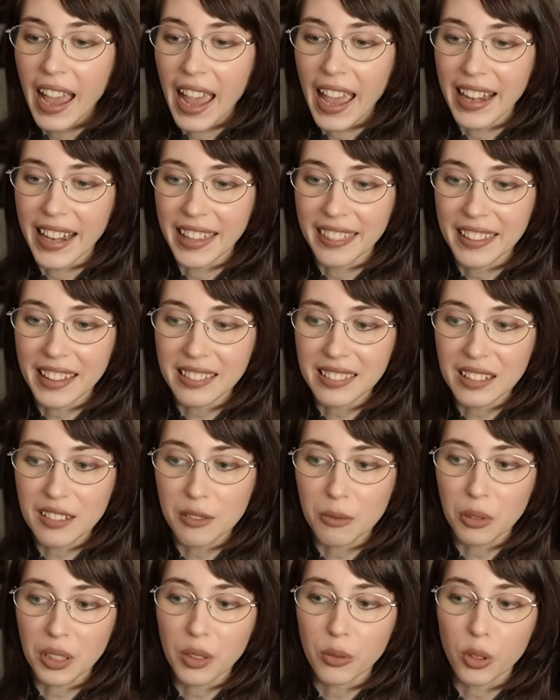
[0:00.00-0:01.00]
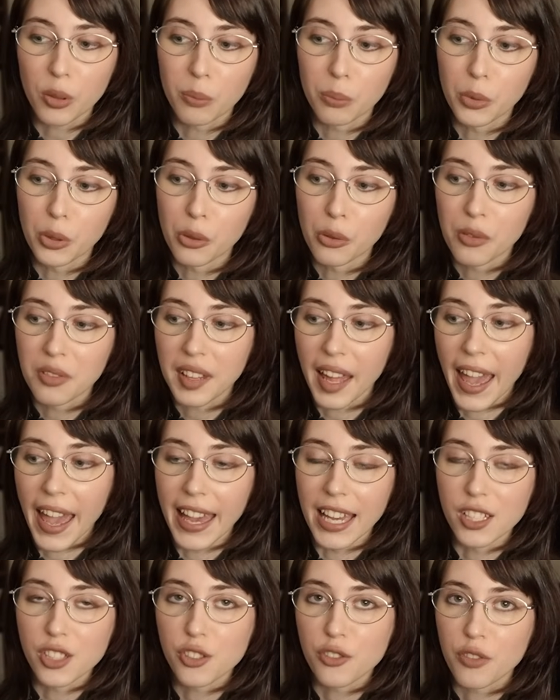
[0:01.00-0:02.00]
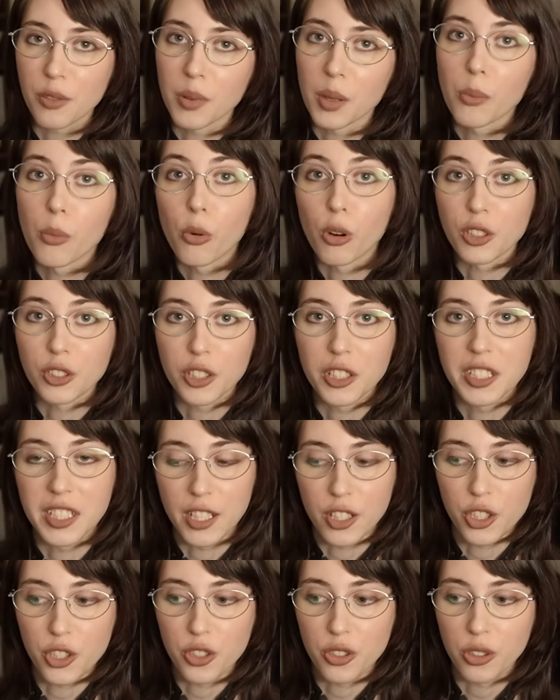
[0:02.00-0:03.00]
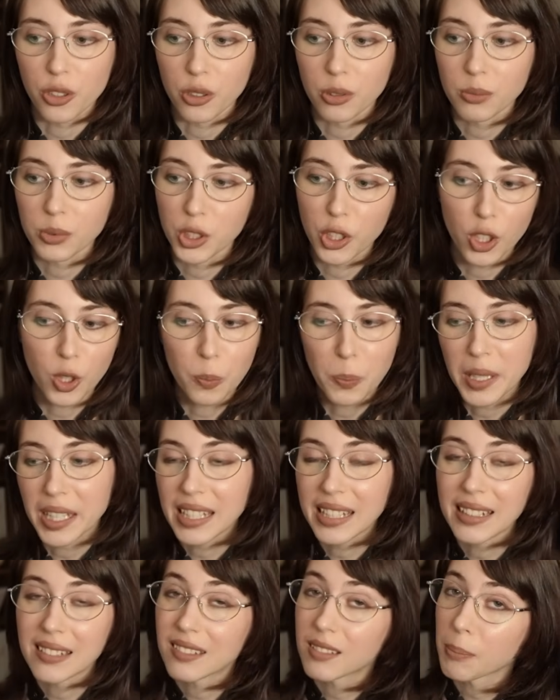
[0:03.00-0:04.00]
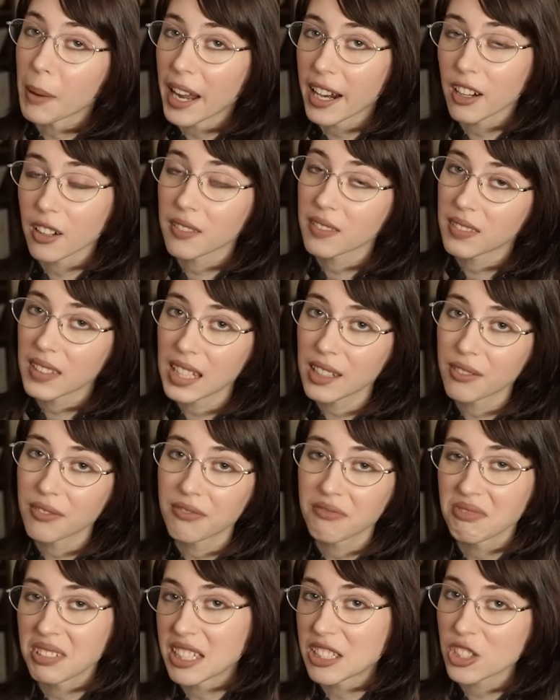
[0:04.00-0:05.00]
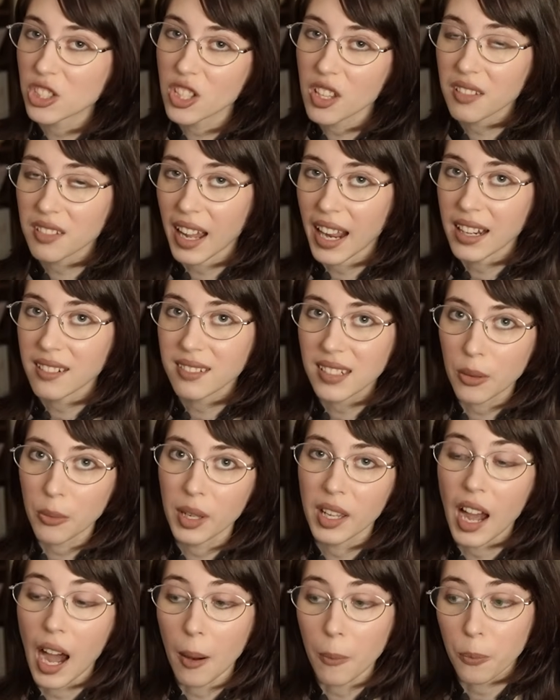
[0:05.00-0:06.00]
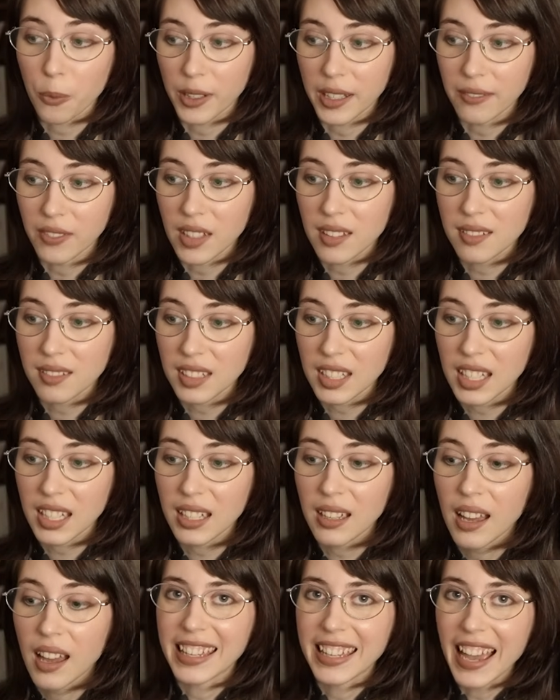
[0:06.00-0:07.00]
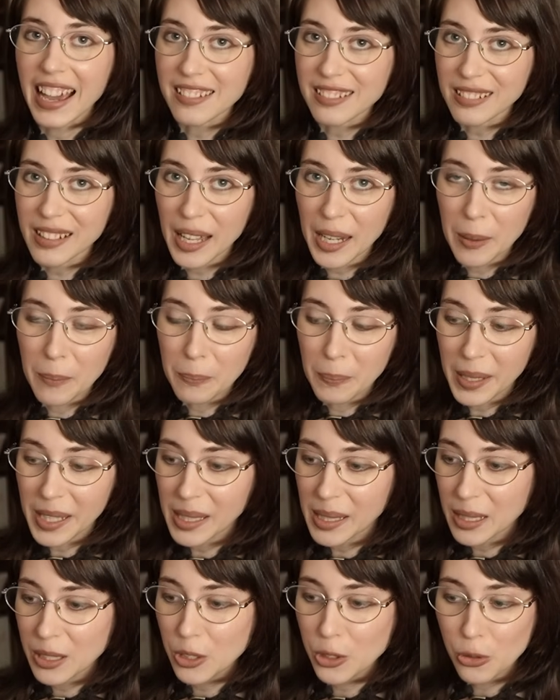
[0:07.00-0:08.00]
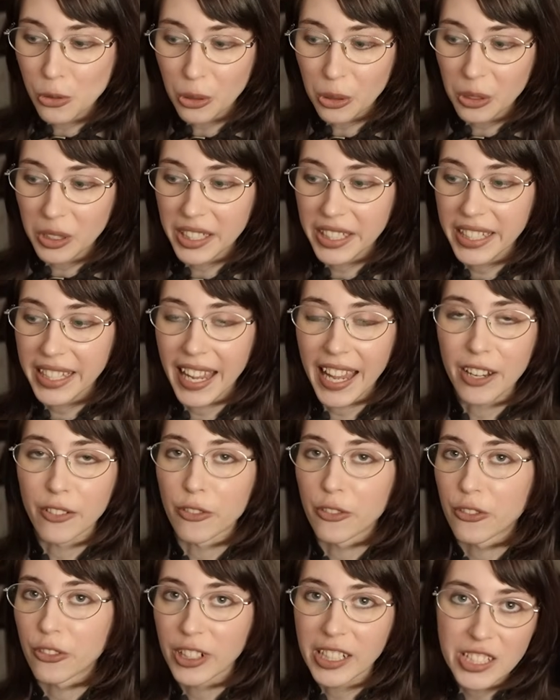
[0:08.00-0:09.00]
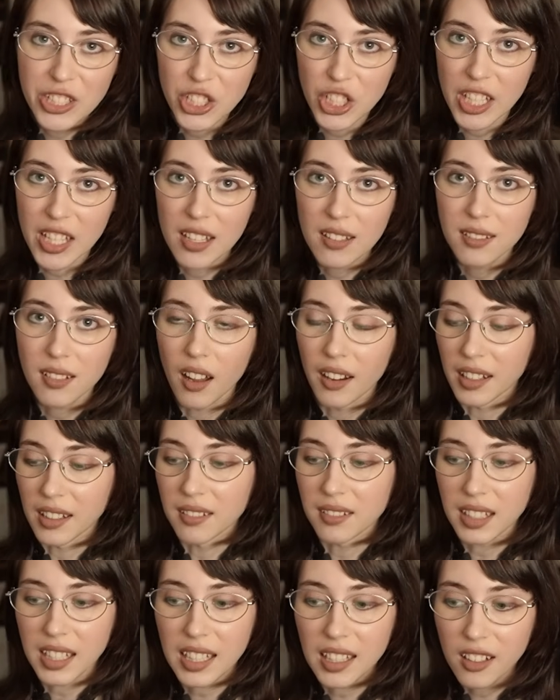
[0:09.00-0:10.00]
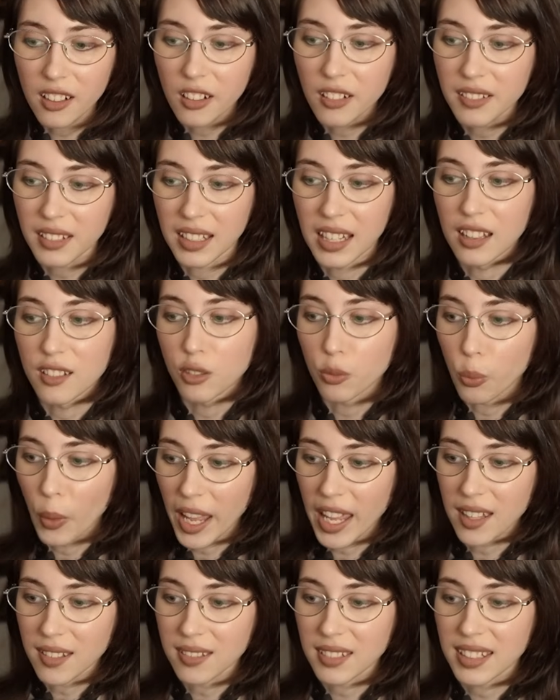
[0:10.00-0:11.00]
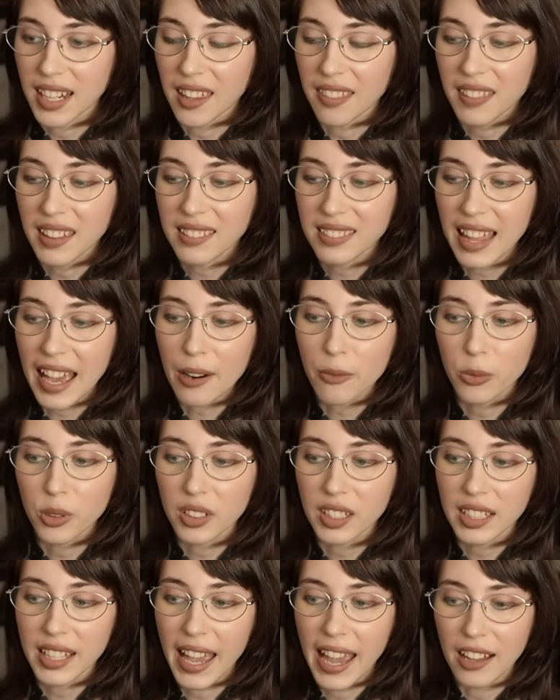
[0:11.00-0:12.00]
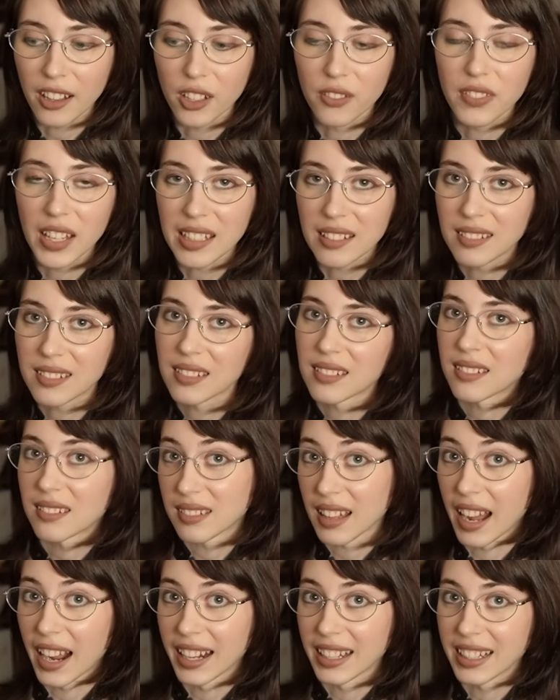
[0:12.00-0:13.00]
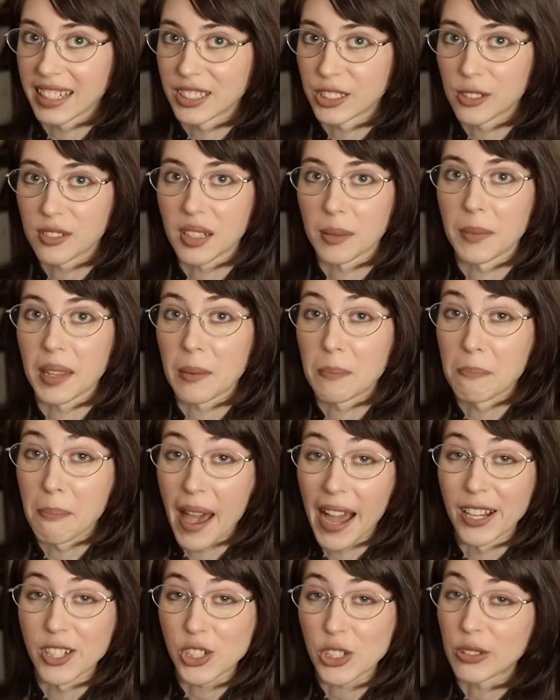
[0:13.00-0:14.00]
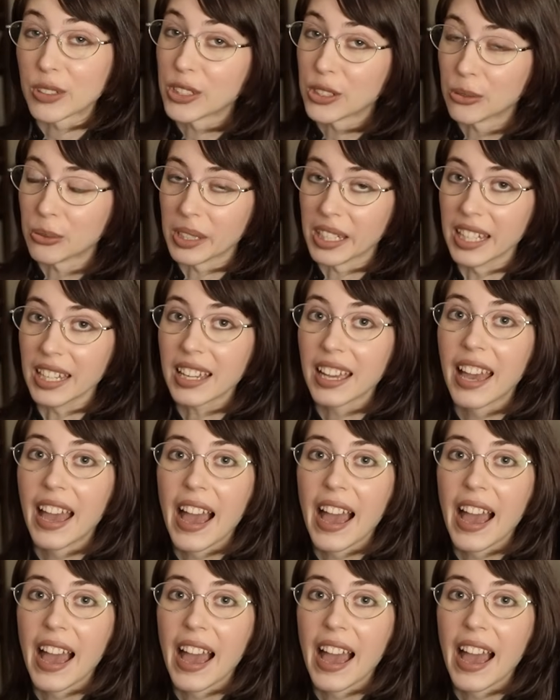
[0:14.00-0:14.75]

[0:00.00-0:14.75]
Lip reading: And I think this really removes Edge from the more traditional European-inspired thief ninja designs that we got previously. He has a lot of beaded jewelry and fringes on his ears and his waist, and I think that really elevates the design into something magically unique.